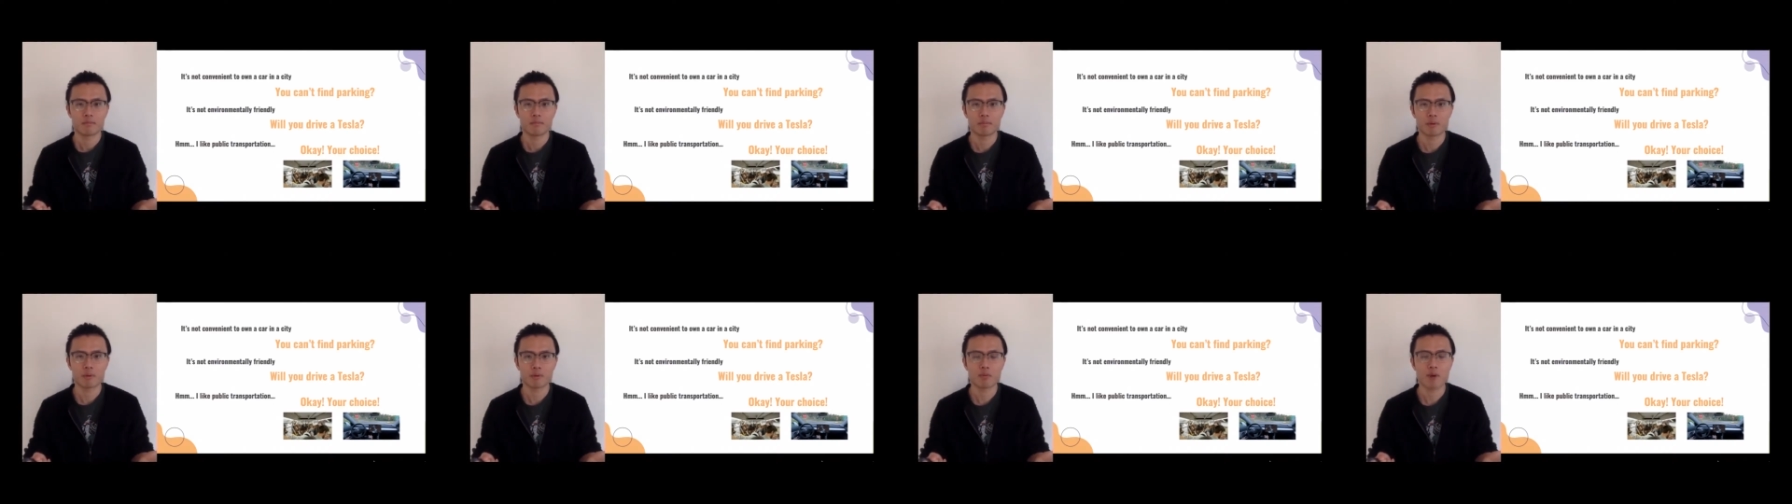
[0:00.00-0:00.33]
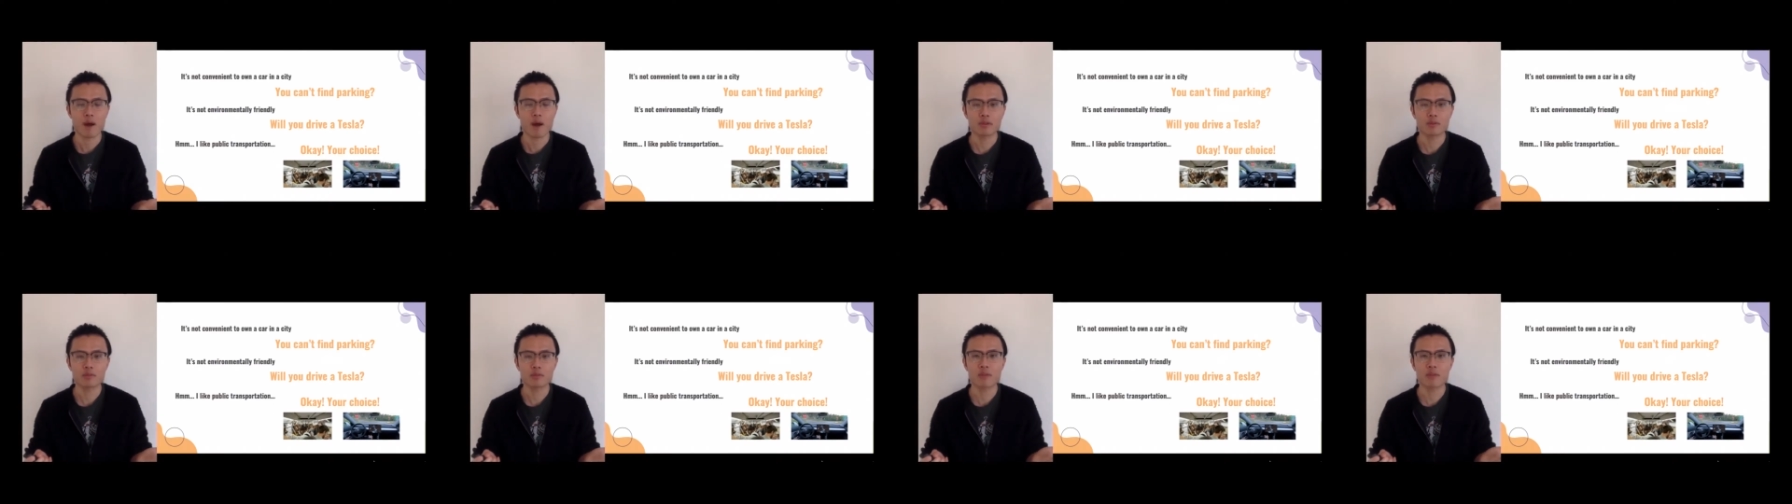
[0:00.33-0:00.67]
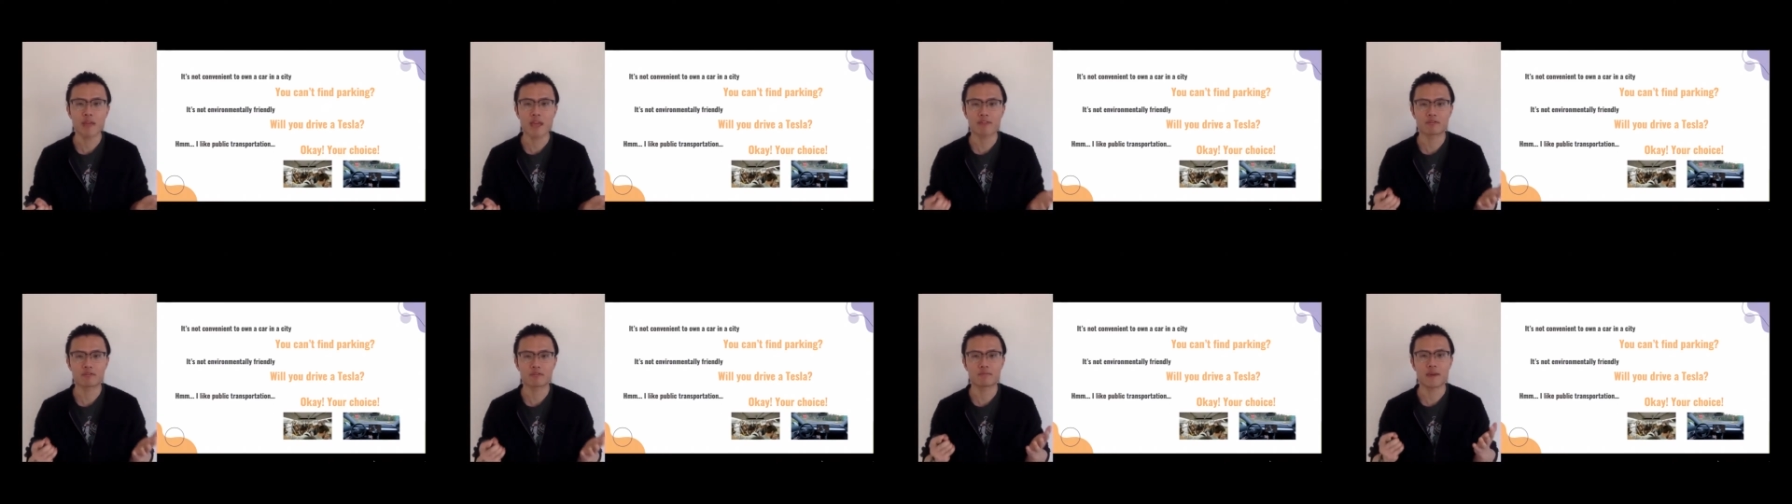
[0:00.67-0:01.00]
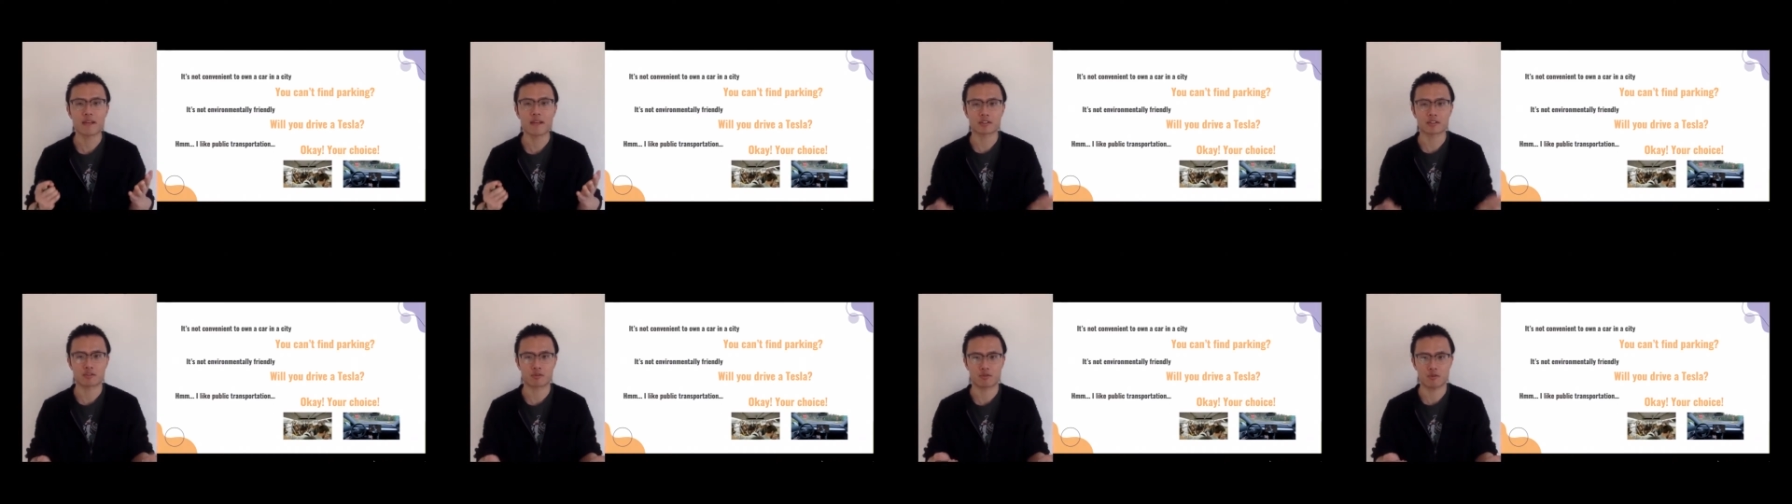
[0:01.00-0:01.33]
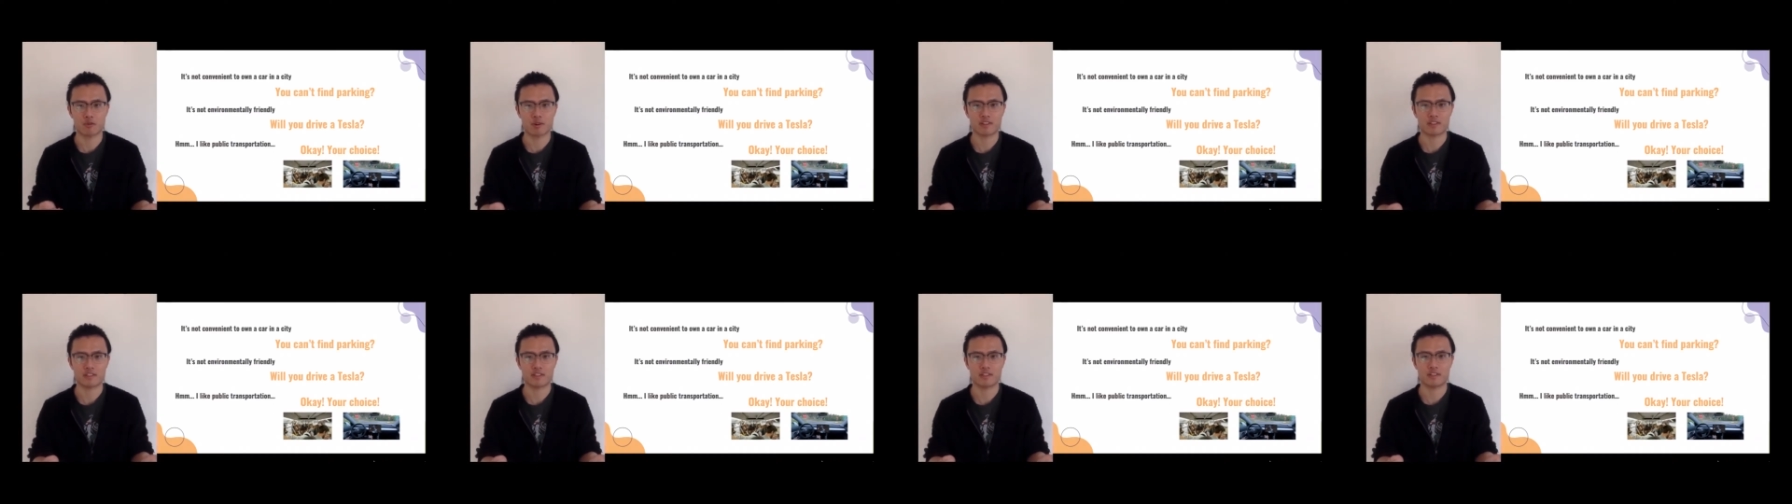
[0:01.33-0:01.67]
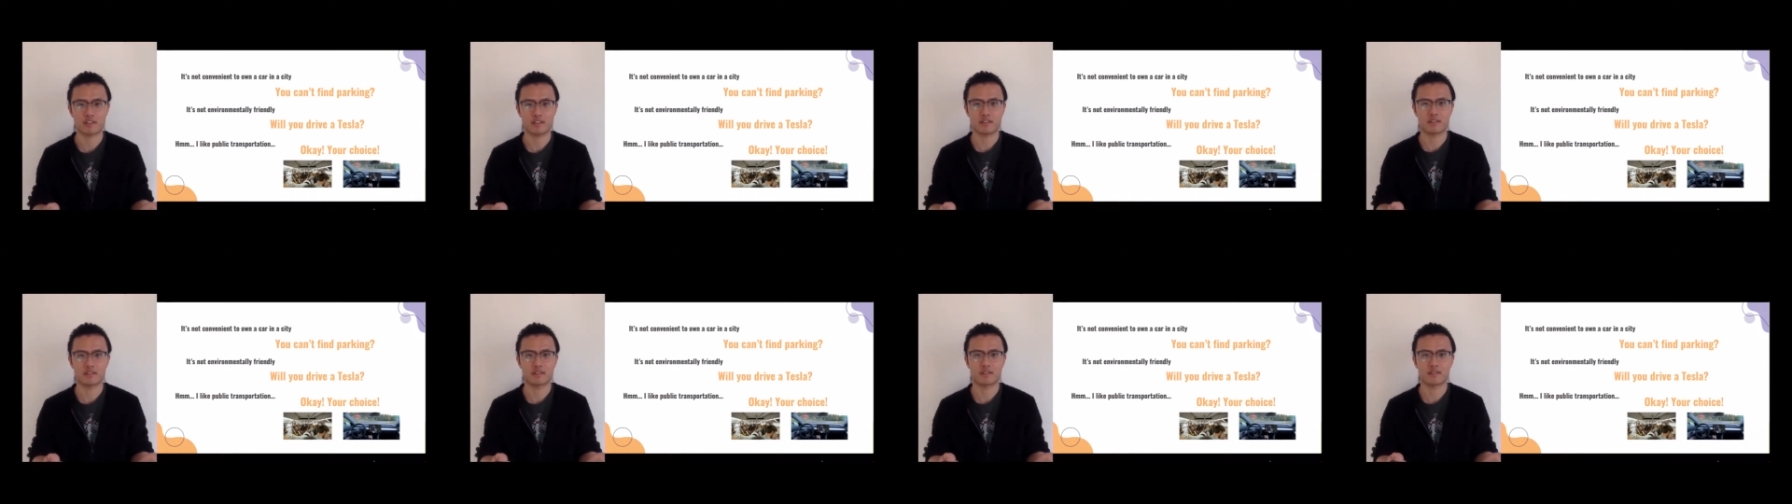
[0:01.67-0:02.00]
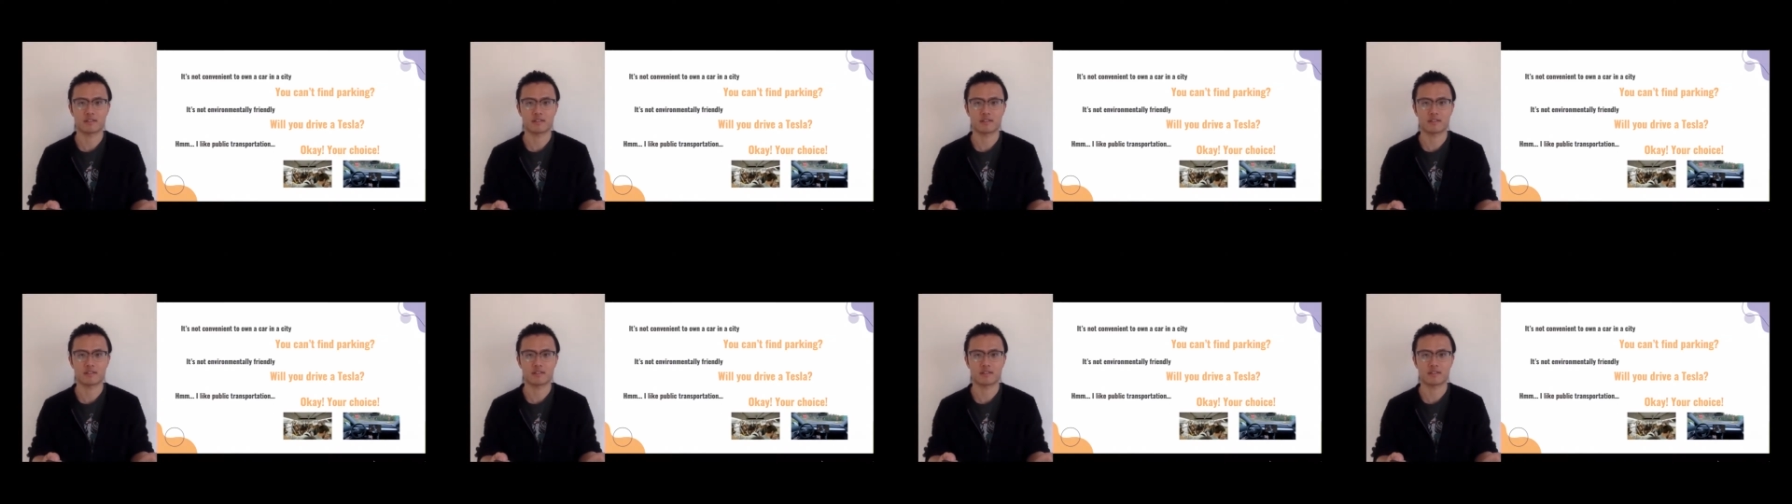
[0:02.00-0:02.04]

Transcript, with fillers: But why do we have to make a choice here?